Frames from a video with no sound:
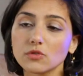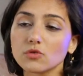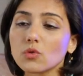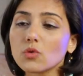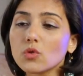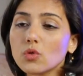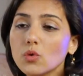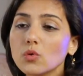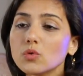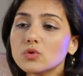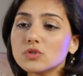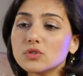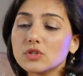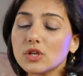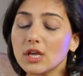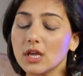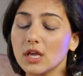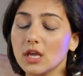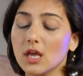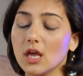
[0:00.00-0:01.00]
So those
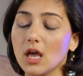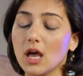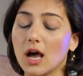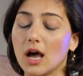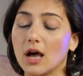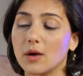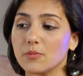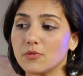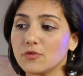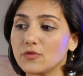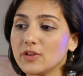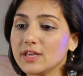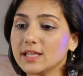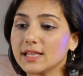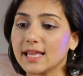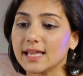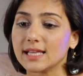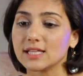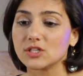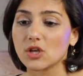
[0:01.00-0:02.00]

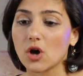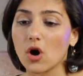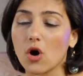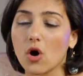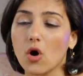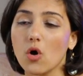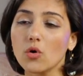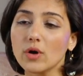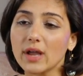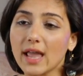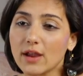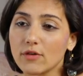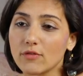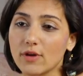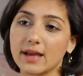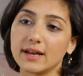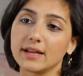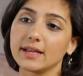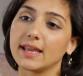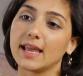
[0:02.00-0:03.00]
feelings all get
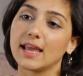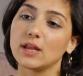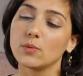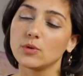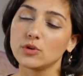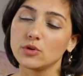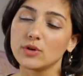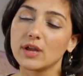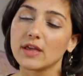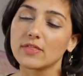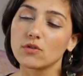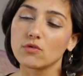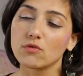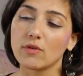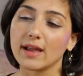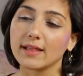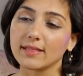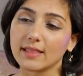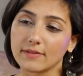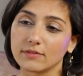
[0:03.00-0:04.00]
eradicated when you get the
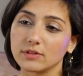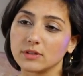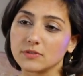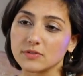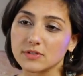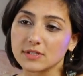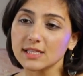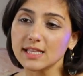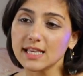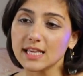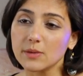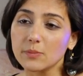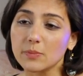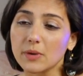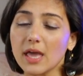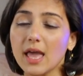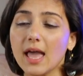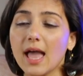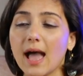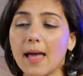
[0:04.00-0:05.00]
right level of sleep.
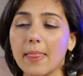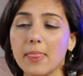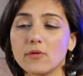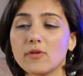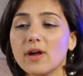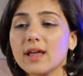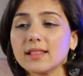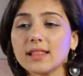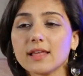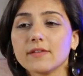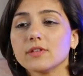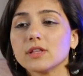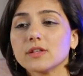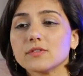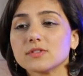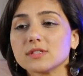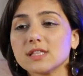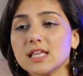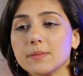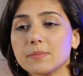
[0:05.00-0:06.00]
And the right level of
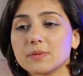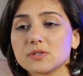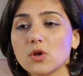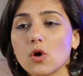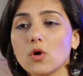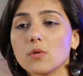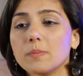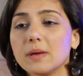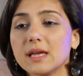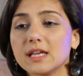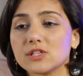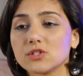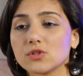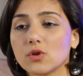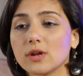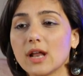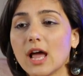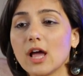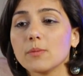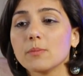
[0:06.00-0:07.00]
sleep is all based
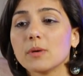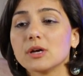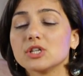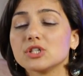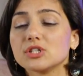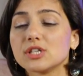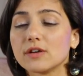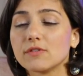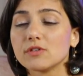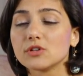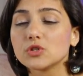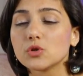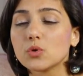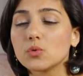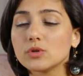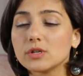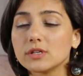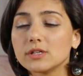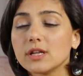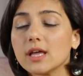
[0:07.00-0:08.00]
on how much
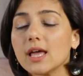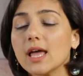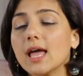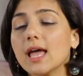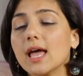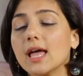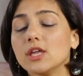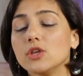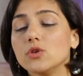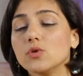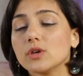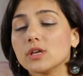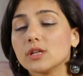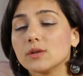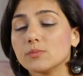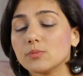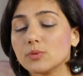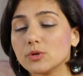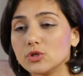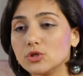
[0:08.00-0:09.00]
serotonin you
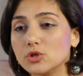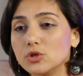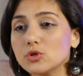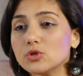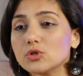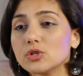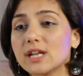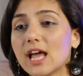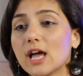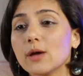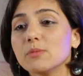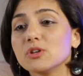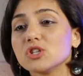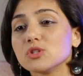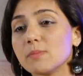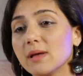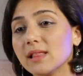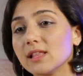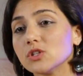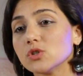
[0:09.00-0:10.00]
can produce and how much
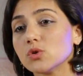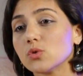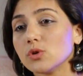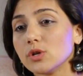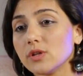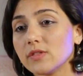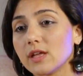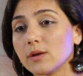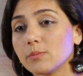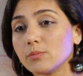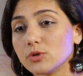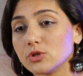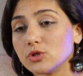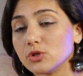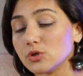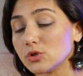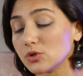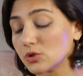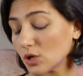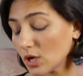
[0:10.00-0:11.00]
melatonin you then
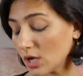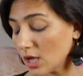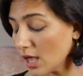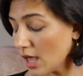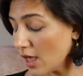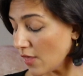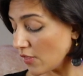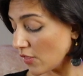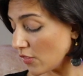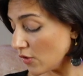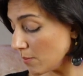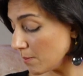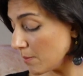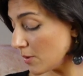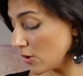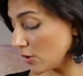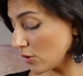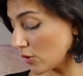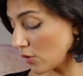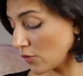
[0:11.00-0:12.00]
produce. The other
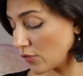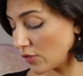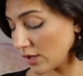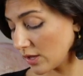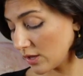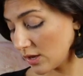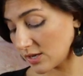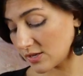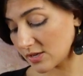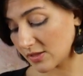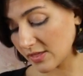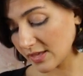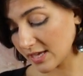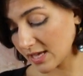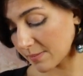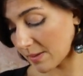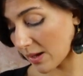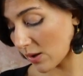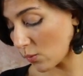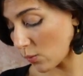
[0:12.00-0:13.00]
miracle thing you need to think
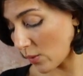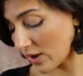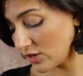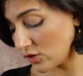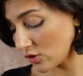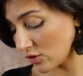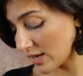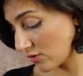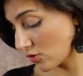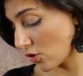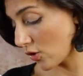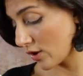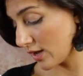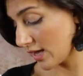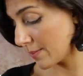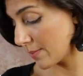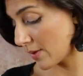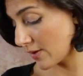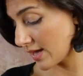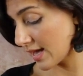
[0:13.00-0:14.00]
about when you're
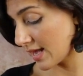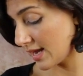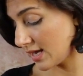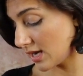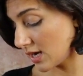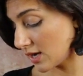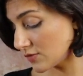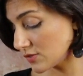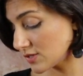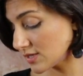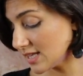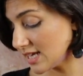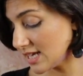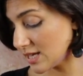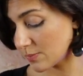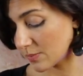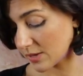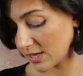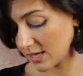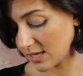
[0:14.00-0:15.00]
talking about getting enough
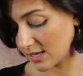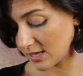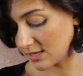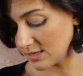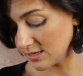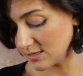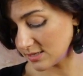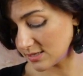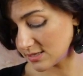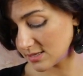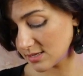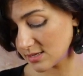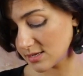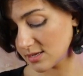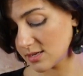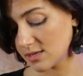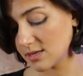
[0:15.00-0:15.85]
sleep is